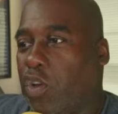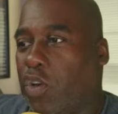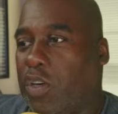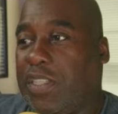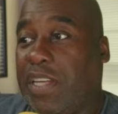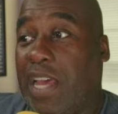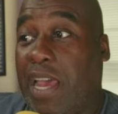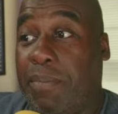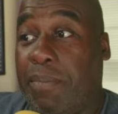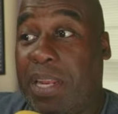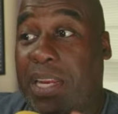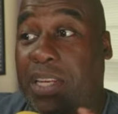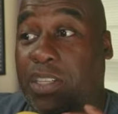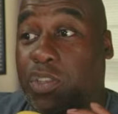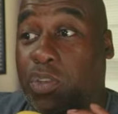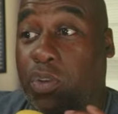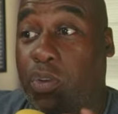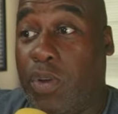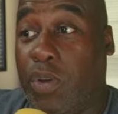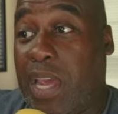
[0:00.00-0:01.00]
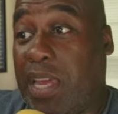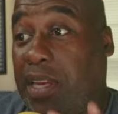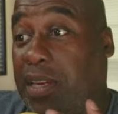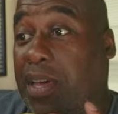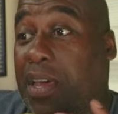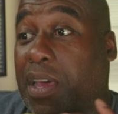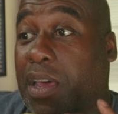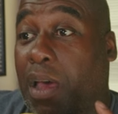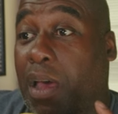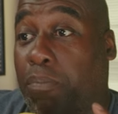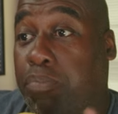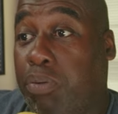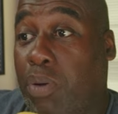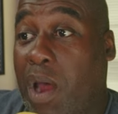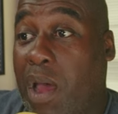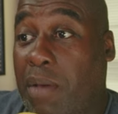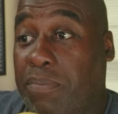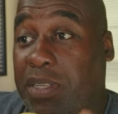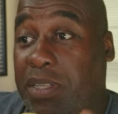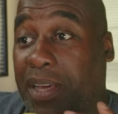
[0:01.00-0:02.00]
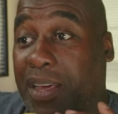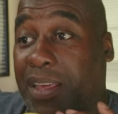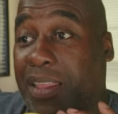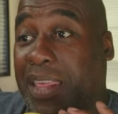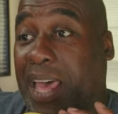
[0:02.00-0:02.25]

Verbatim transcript: Your assignment is to create a prompt